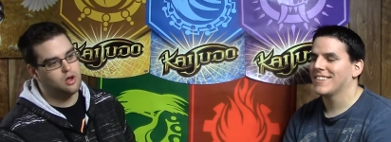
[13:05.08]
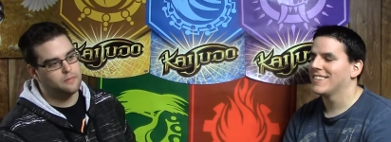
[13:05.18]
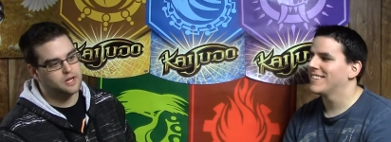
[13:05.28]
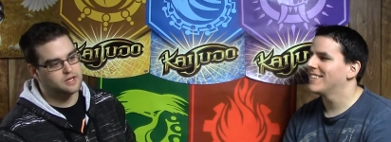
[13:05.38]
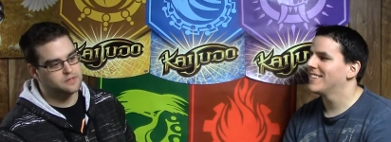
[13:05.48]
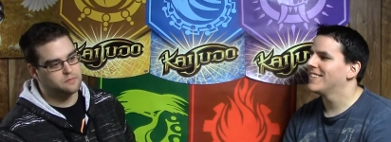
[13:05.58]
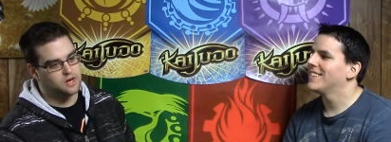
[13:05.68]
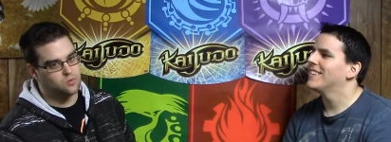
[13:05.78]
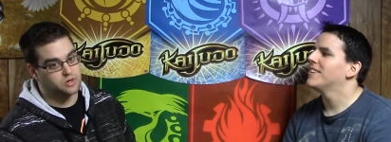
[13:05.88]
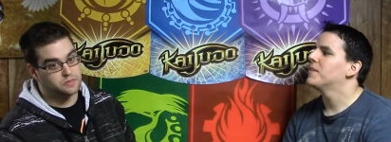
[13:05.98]
Speaker 1: because my
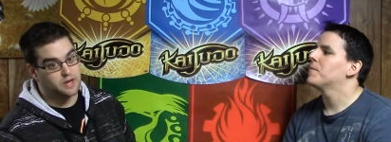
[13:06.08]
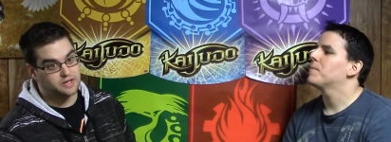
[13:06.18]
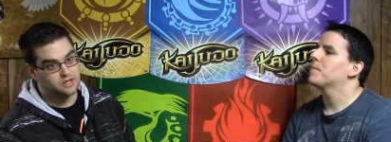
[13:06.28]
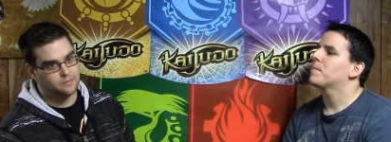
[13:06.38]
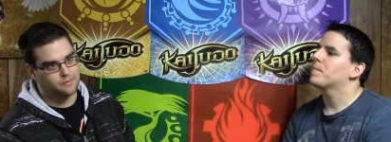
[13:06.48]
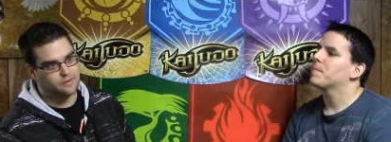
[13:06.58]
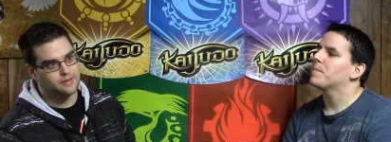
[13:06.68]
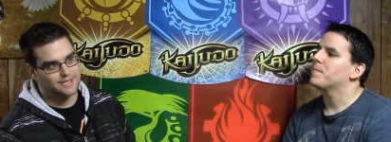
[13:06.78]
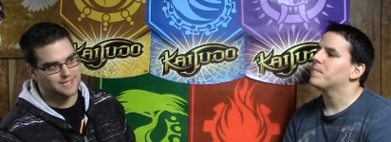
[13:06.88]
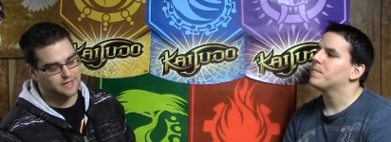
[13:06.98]
worst matchup
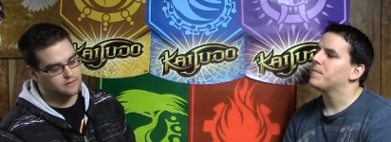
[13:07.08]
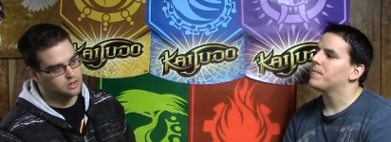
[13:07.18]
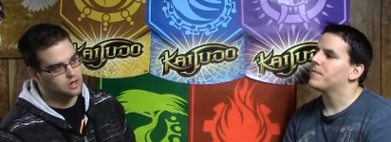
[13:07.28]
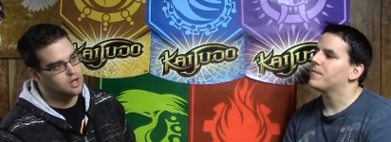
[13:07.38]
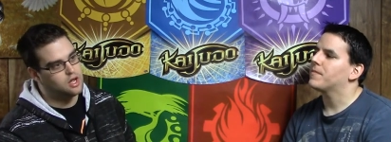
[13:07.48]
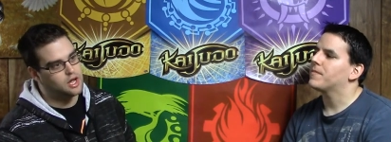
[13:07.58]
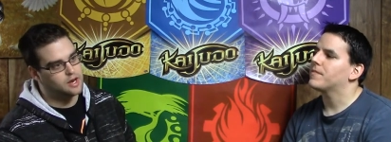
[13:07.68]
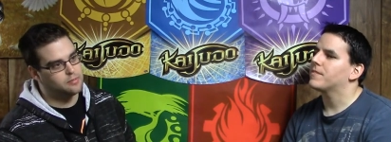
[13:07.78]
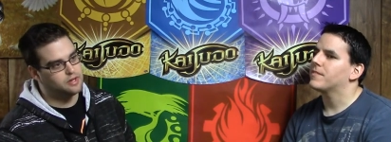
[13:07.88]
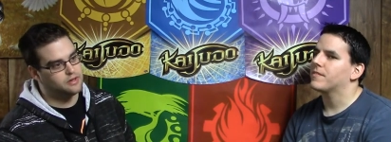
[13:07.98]
is Haven, and
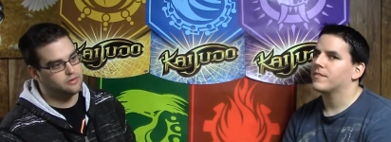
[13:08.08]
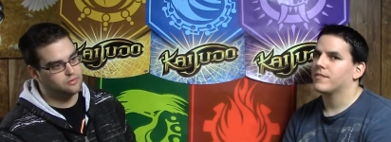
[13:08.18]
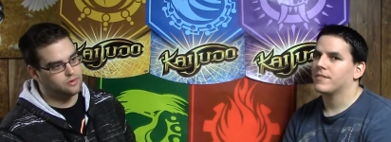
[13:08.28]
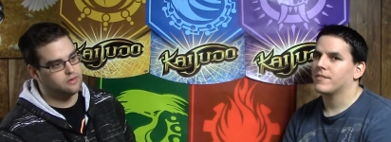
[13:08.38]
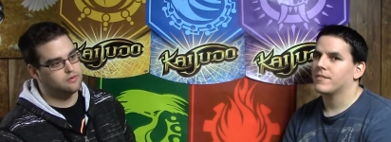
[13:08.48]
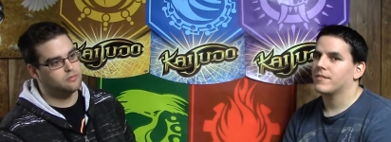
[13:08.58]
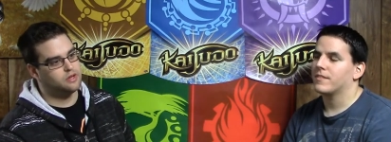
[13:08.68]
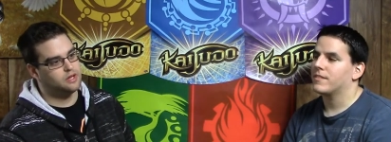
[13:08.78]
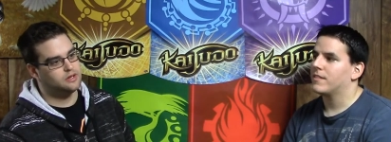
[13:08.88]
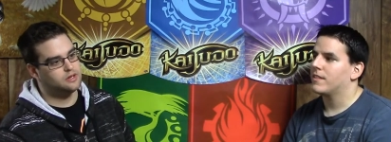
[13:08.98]
I played three of them
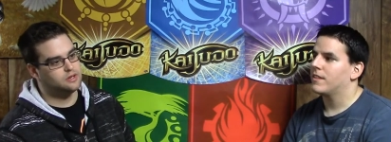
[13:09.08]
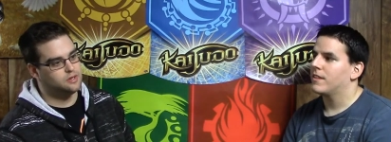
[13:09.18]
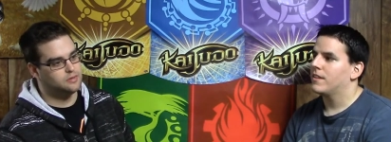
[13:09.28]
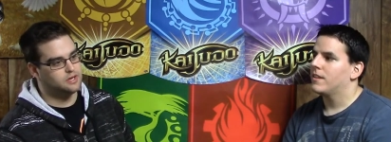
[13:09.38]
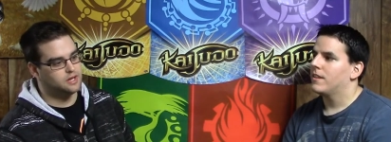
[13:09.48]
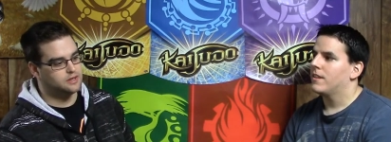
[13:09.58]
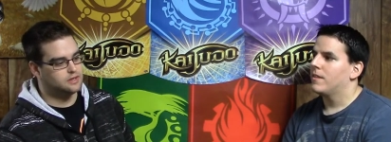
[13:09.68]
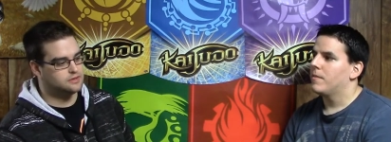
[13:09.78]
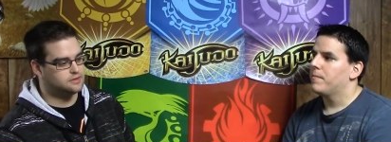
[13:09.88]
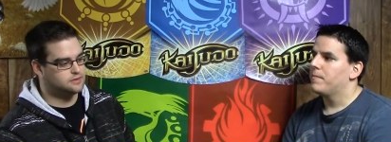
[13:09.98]
and a Kalima deck
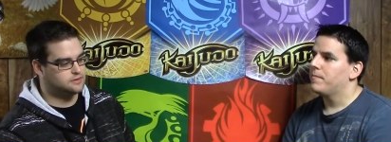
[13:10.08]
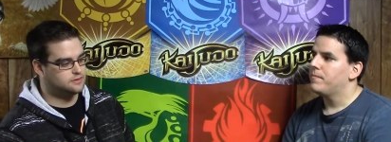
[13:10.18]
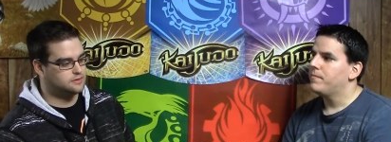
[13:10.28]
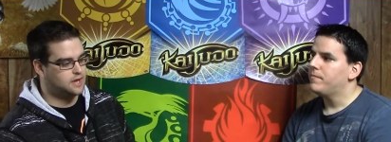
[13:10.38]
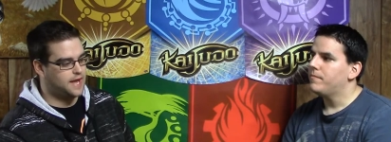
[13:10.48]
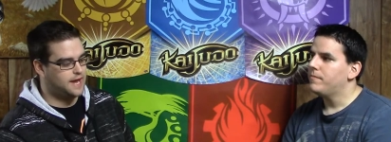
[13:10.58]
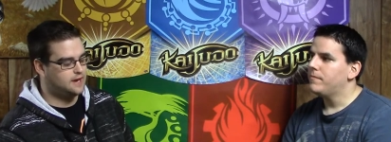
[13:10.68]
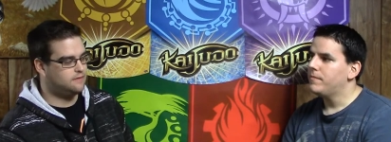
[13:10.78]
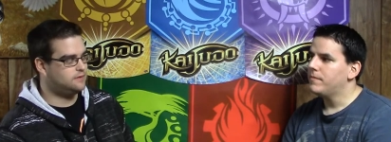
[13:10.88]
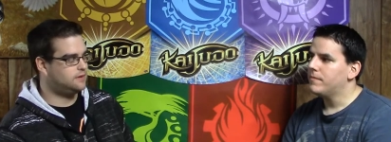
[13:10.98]
that just had
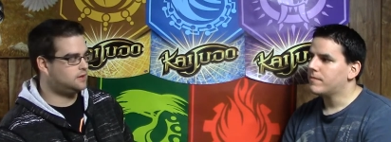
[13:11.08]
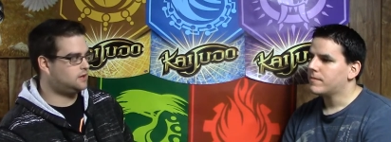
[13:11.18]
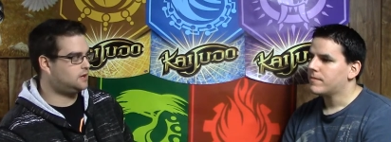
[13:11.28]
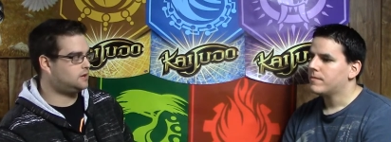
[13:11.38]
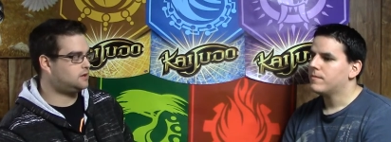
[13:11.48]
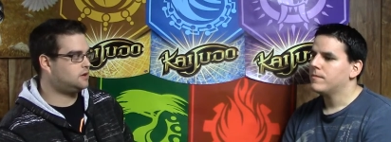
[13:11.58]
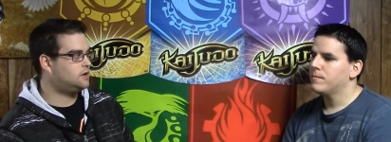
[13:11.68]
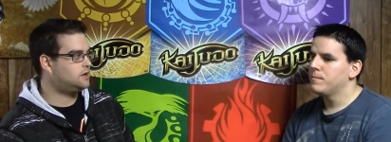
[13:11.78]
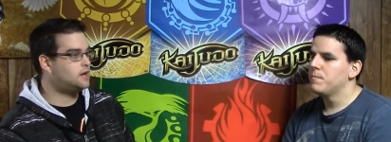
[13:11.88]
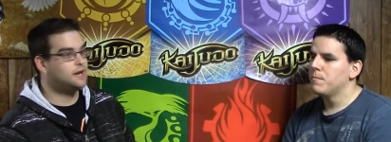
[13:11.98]
everything need needed.
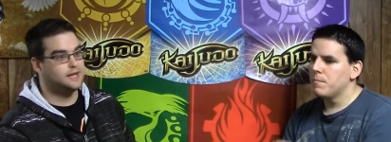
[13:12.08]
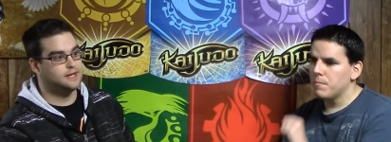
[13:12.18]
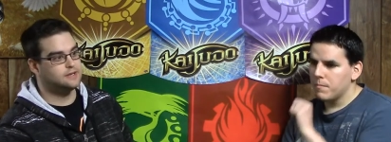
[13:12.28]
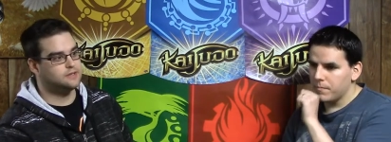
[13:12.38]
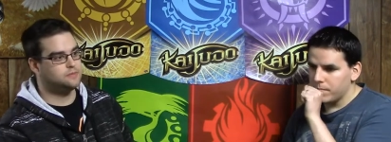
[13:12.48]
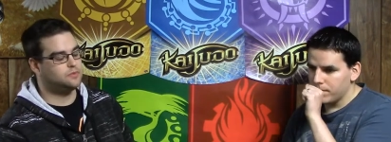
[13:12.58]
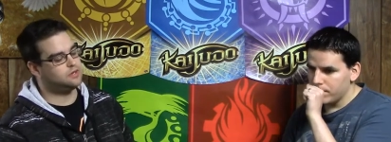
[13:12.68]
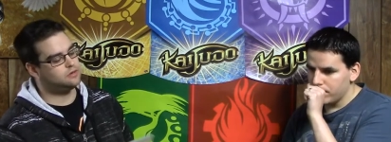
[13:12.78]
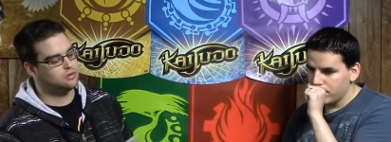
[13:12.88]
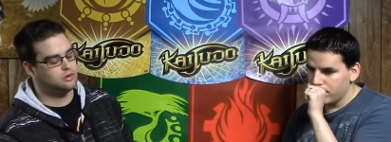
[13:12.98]
Not his, but
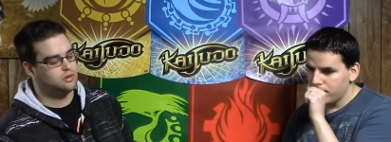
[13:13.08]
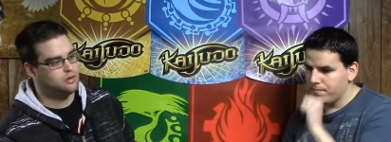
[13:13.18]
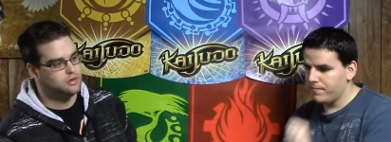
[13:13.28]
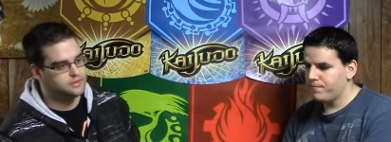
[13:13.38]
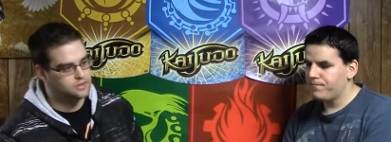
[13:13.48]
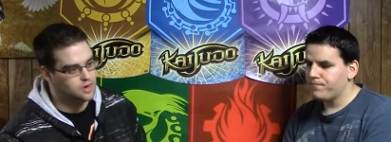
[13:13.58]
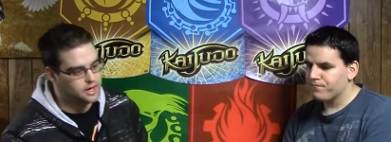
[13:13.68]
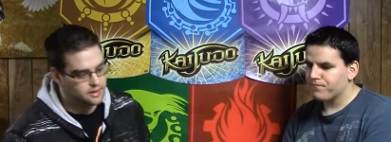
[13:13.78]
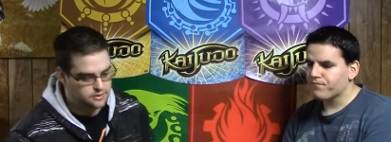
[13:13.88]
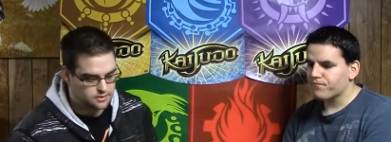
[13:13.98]
so I
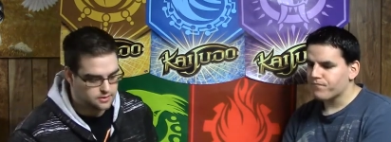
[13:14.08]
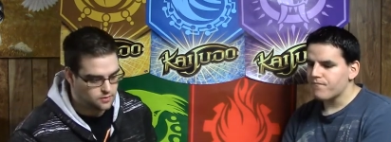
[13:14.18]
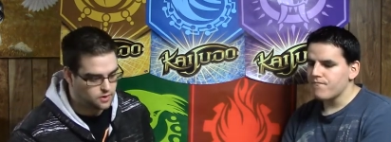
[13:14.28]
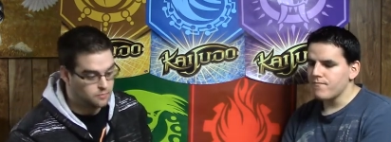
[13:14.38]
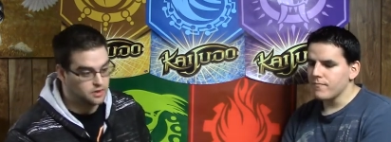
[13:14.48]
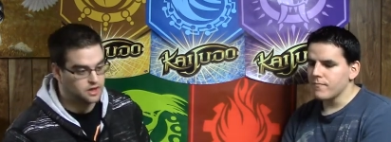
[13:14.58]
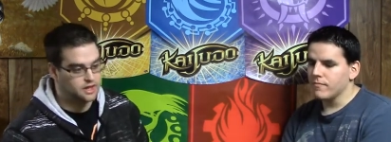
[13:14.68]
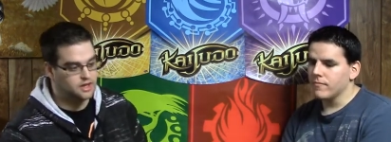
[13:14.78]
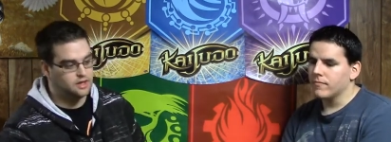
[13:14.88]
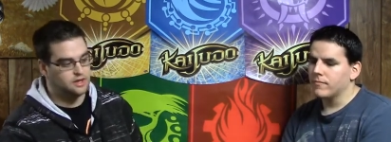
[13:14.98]
didn't do so well. But
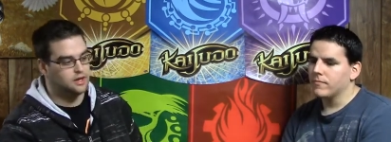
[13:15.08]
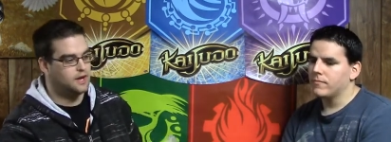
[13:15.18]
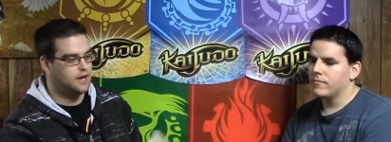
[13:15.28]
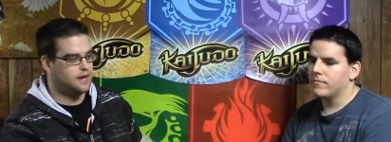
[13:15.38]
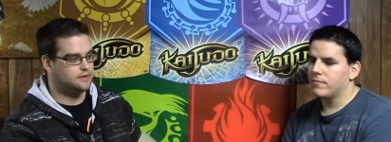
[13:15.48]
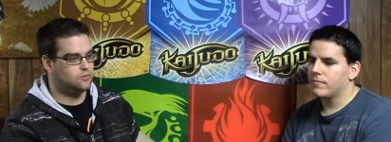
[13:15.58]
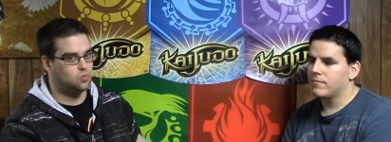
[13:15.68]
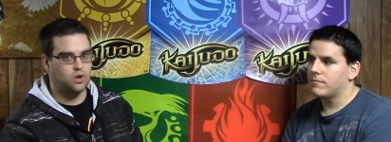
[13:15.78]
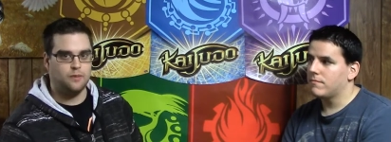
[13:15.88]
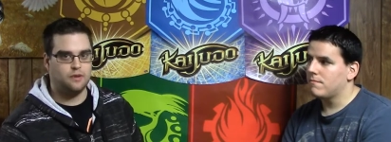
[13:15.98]
he had the
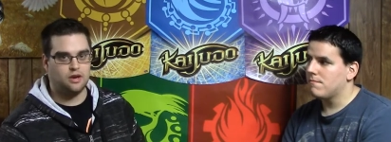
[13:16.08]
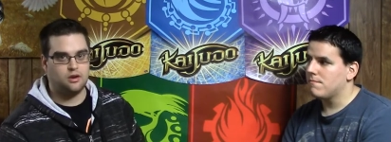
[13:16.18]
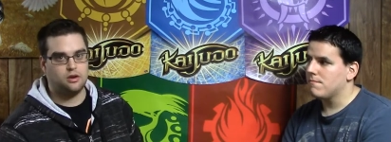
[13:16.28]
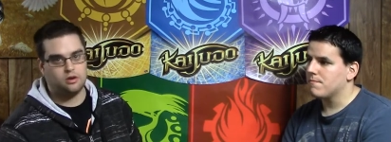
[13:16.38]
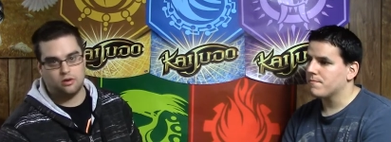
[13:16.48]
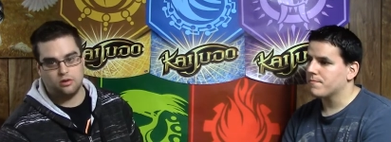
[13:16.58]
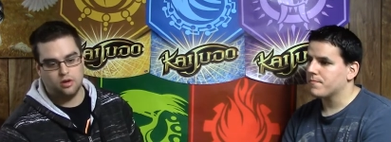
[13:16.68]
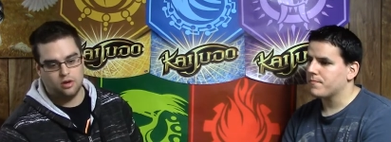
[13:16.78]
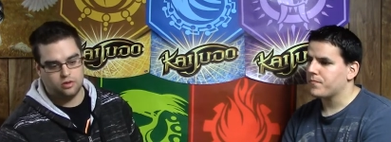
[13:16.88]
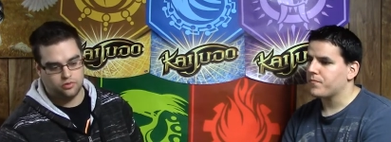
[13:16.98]
right meta call,
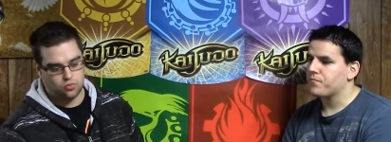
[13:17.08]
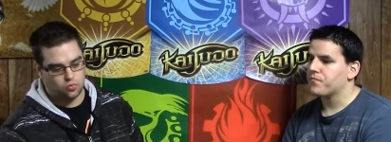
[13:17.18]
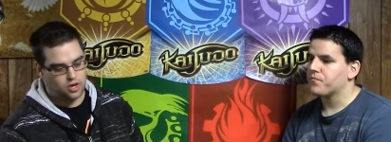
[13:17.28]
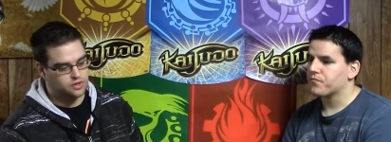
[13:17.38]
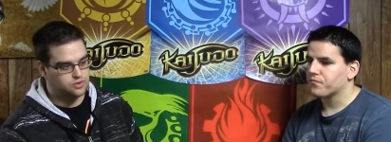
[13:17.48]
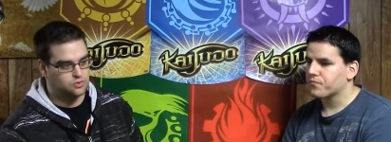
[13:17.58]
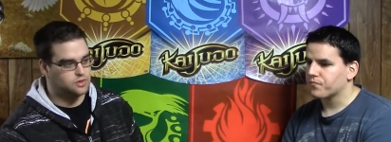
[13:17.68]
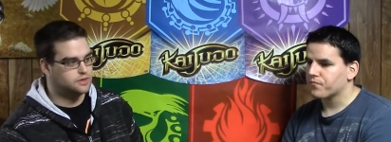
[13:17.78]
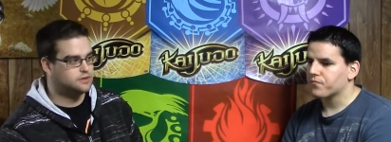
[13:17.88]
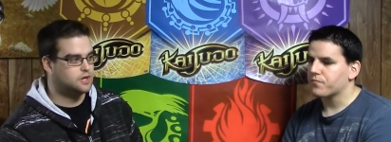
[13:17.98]
the right
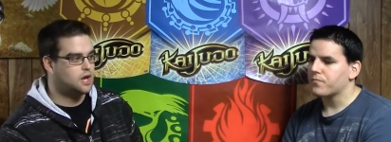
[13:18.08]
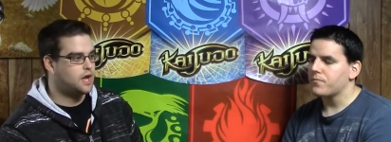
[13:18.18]
choice,